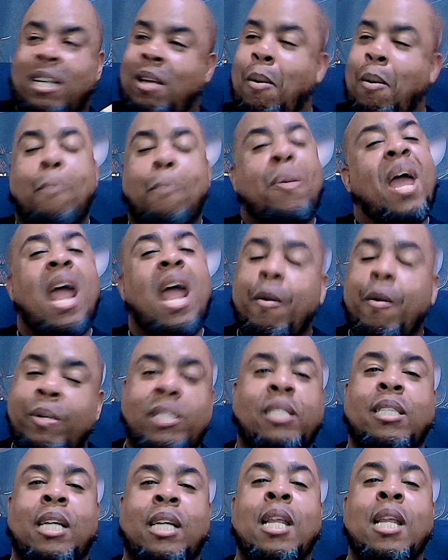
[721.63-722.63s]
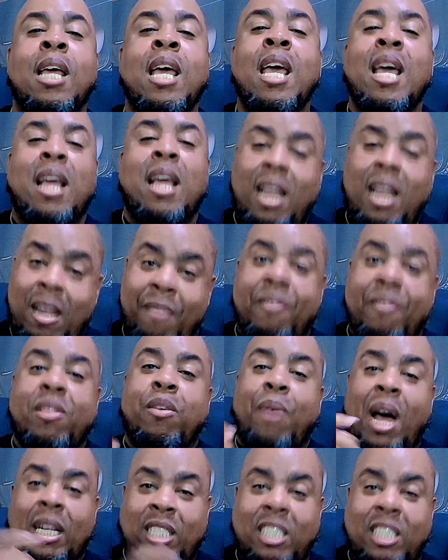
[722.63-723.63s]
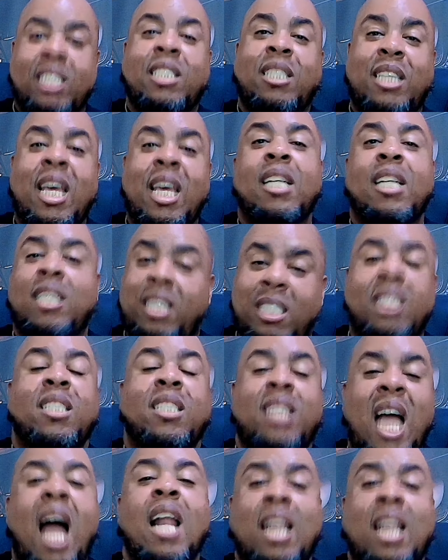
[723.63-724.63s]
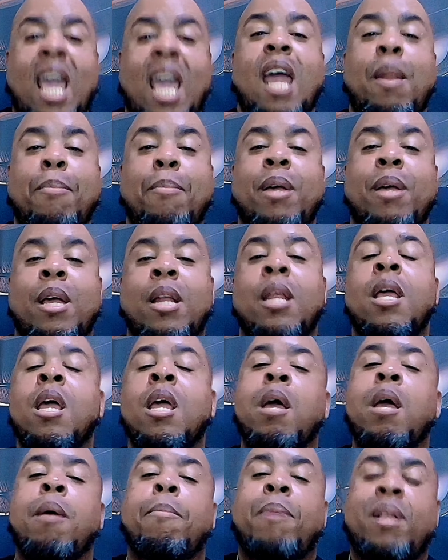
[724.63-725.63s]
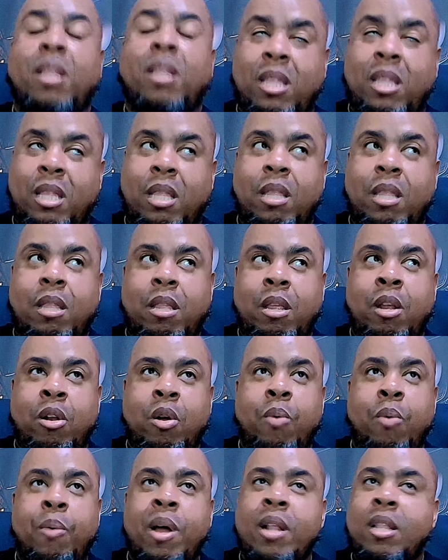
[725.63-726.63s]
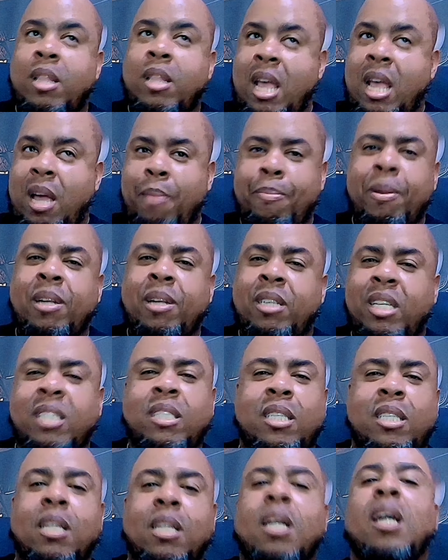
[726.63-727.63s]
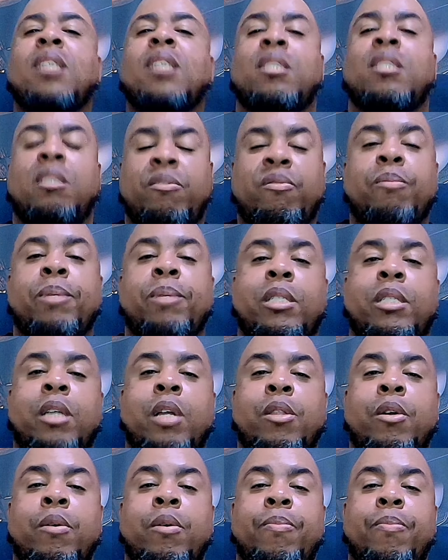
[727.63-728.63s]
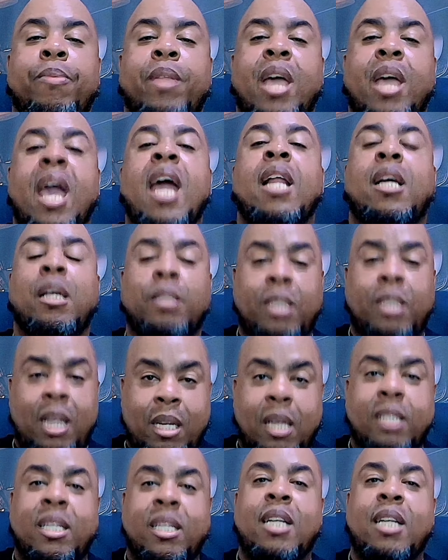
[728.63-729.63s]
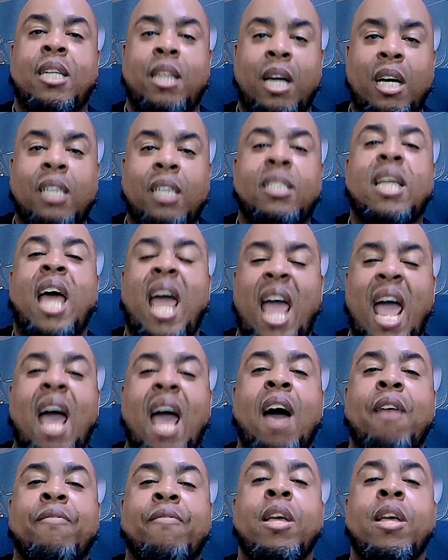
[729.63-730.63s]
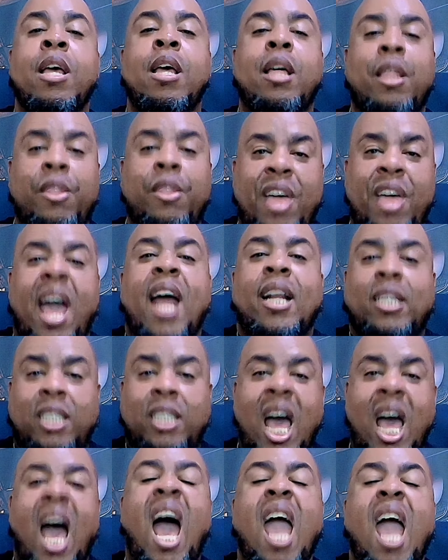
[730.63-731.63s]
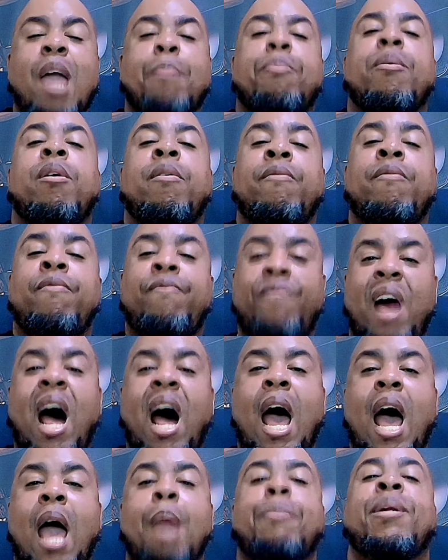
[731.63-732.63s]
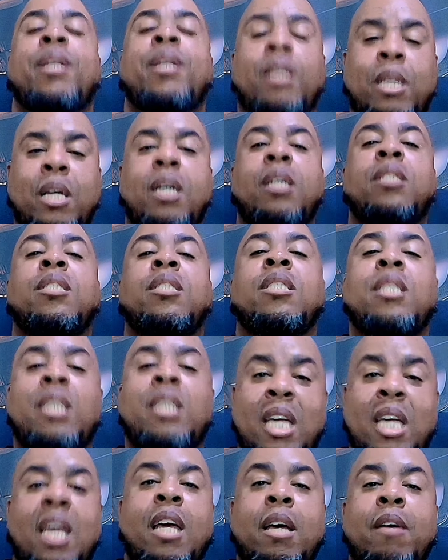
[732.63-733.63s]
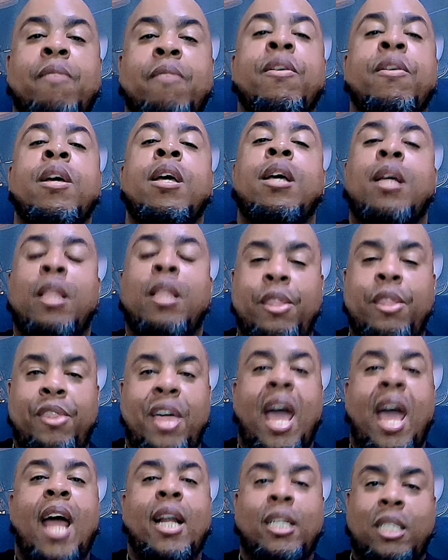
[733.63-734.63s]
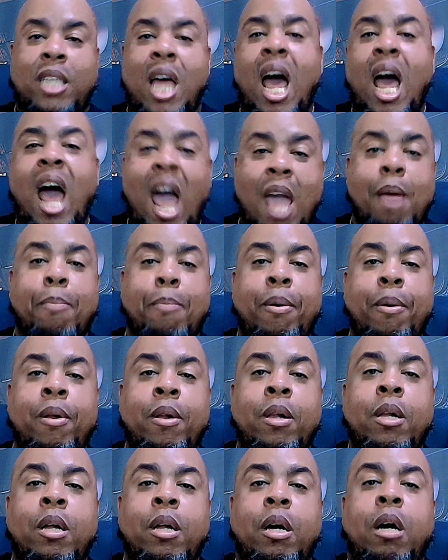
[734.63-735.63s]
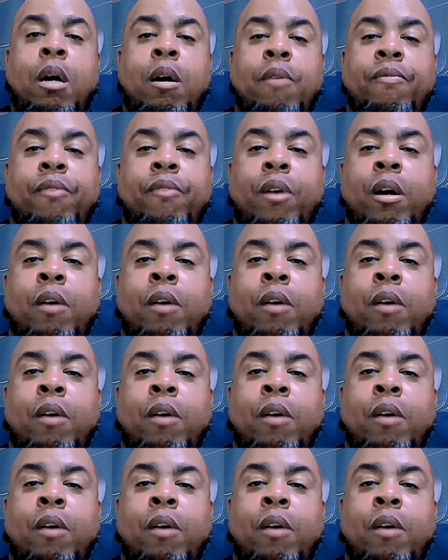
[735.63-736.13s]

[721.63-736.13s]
comparison, even though I just said this is not Ganymede, but you know what? They could be distant cousins from each other. And because it does have that type of vibe, it does give that type of